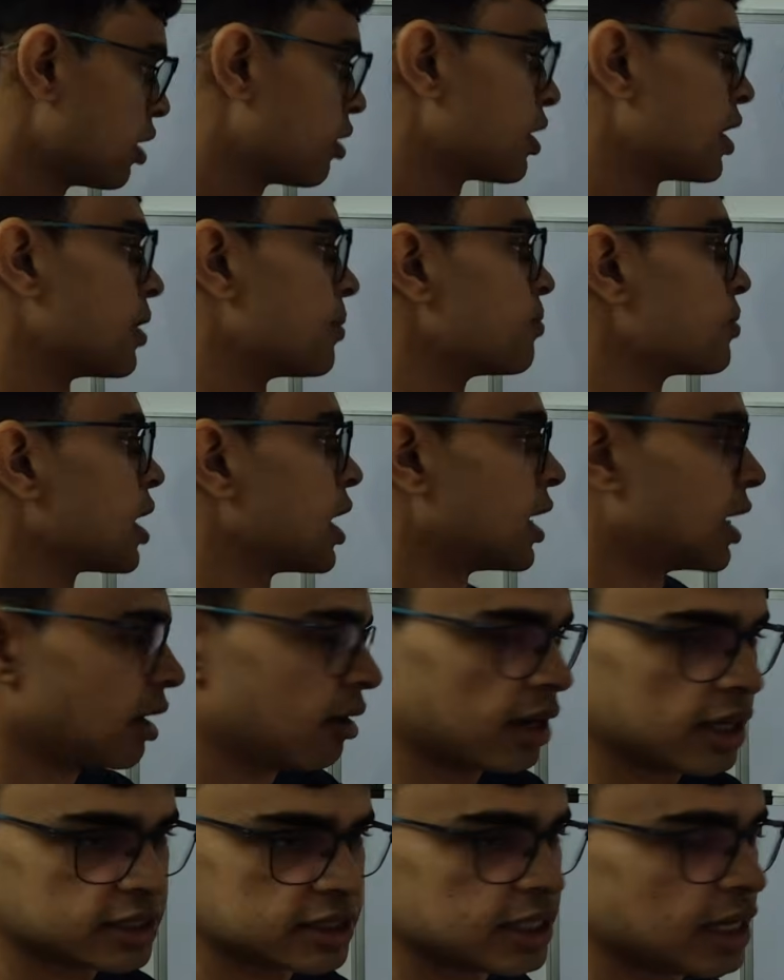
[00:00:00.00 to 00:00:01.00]
Okay, now
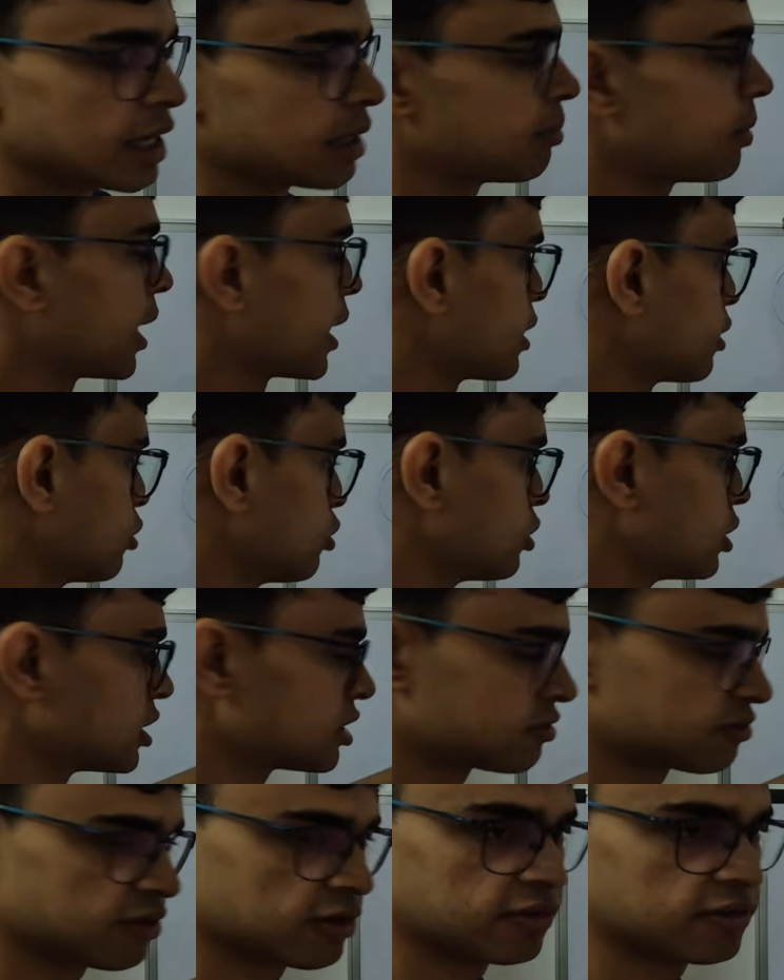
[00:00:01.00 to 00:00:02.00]
let's get back to
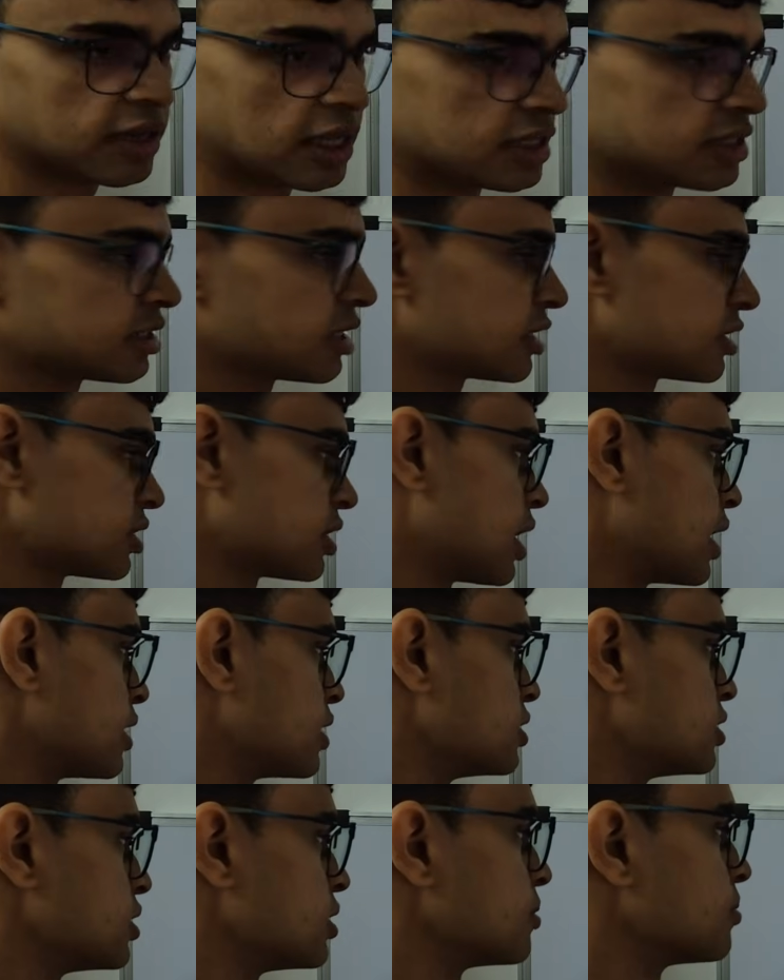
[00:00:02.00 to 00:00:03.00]
this 5th and 6th
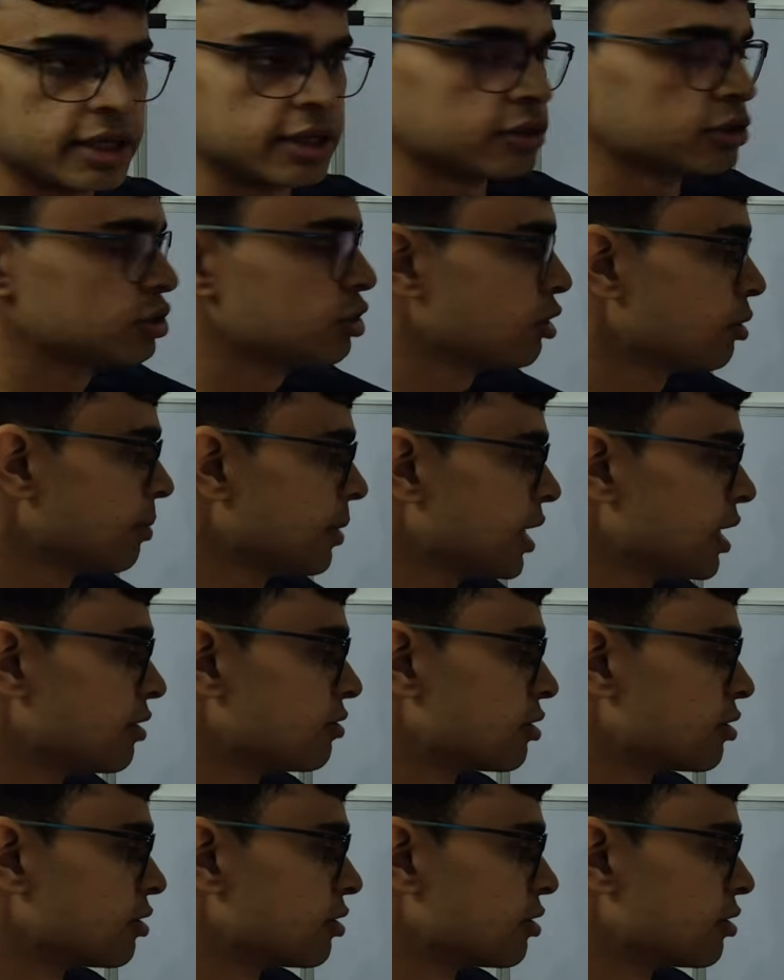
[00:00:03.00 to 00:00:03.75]
strategy. You should be